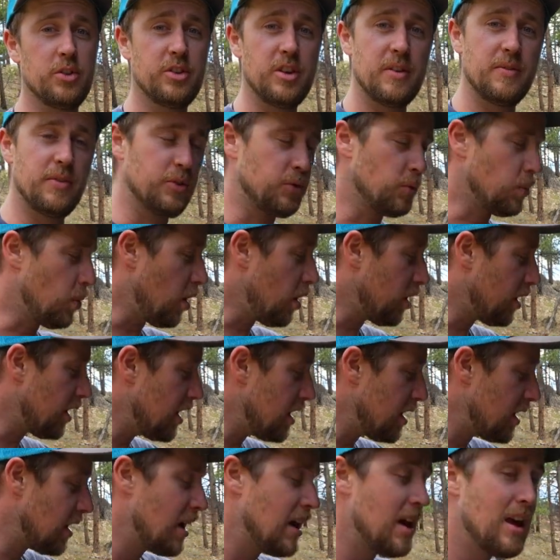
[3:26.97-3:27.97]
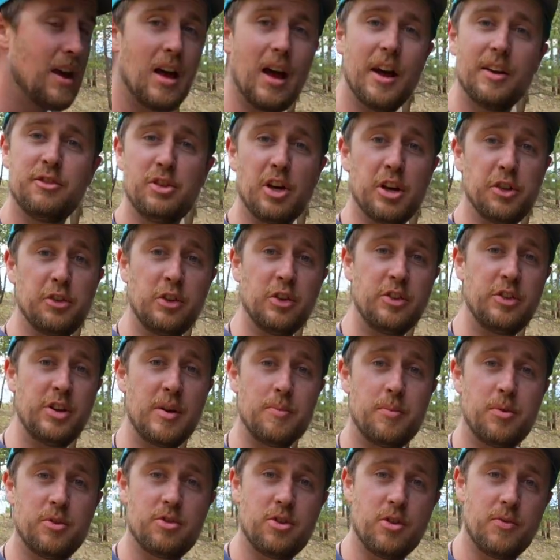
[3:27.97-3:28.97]
see if it's working, adjust the
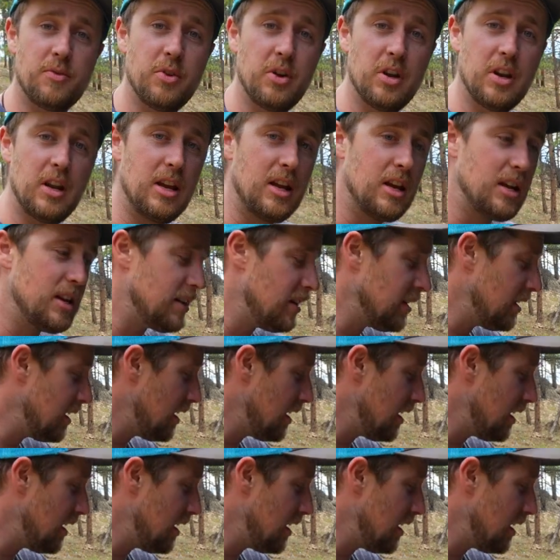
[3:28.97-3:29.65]
temperature if you need,